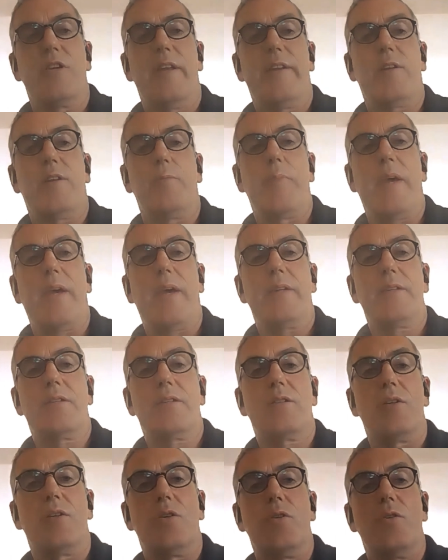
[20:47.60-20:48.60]
a little bit
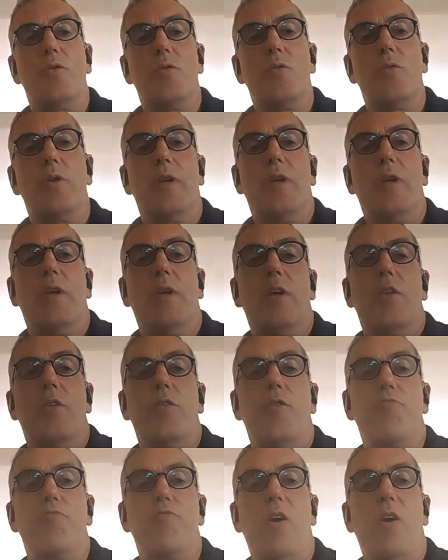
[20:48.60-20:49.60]
to
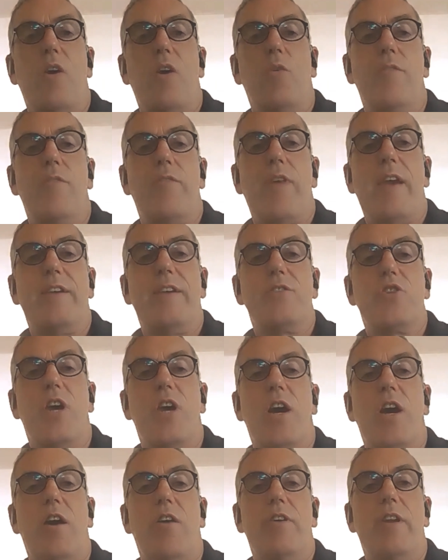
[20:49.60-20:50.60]
the role of
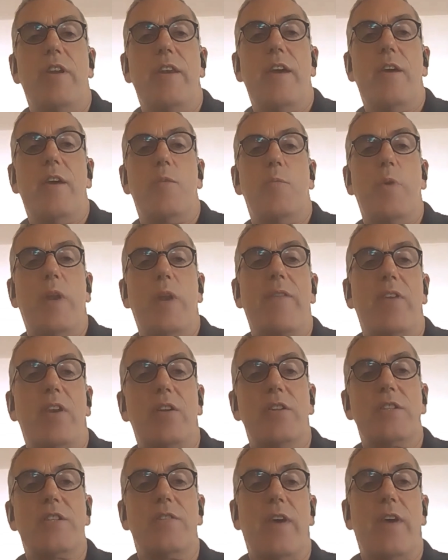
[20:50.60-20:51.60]
HR, and I know that we'll have a
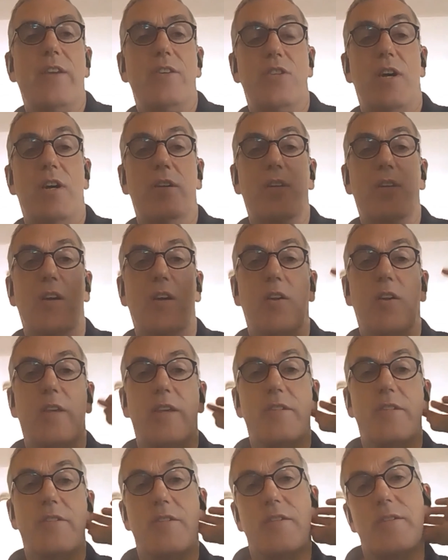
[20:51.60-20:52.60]
lot of HR
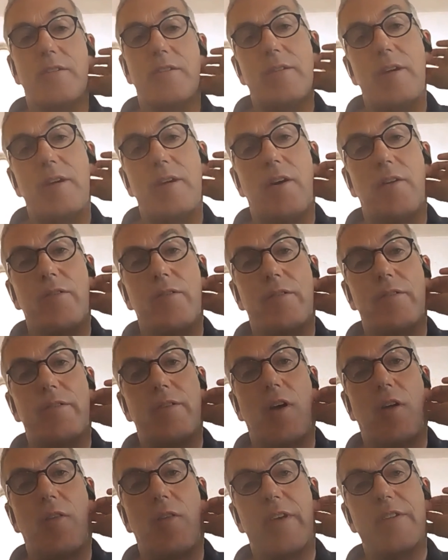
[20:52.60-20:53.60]
colleagues
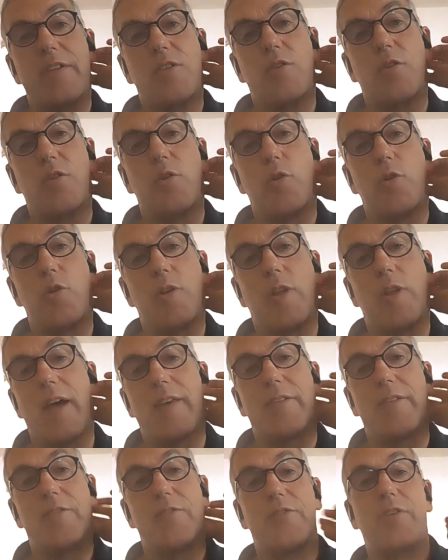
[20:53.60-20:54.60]
on this call,
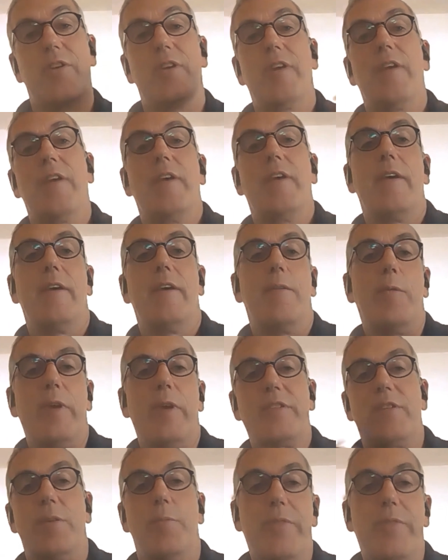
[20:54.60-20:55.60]
and
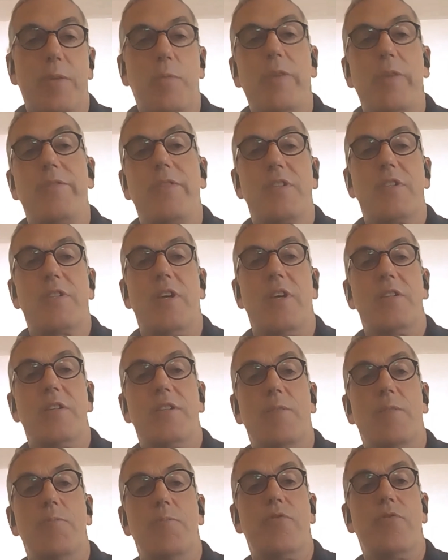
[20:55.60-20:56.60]
it's something we've discussed
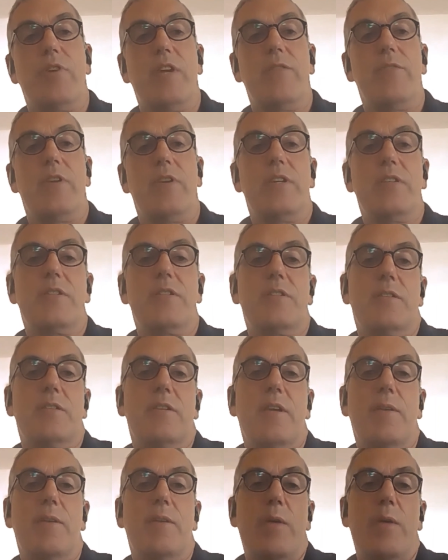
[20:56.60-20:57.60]
in previous
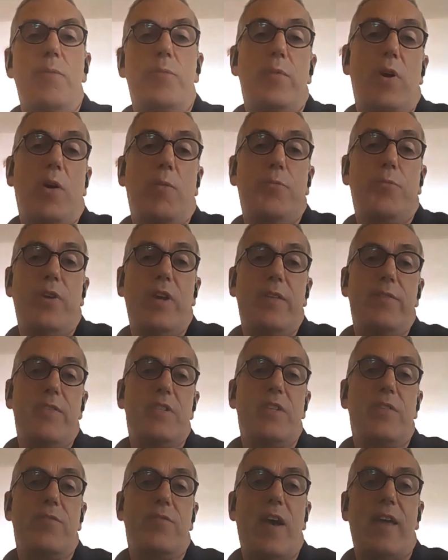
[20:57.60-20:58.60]

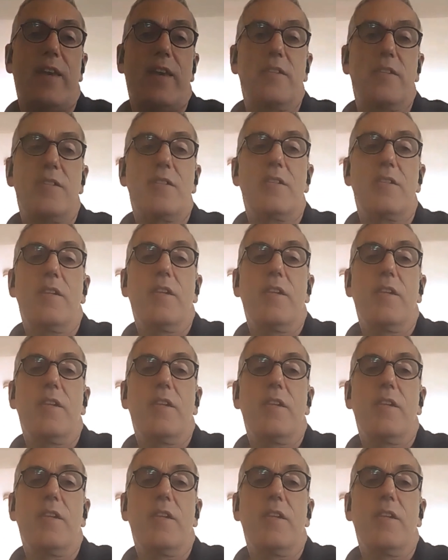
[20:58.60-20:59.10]
events.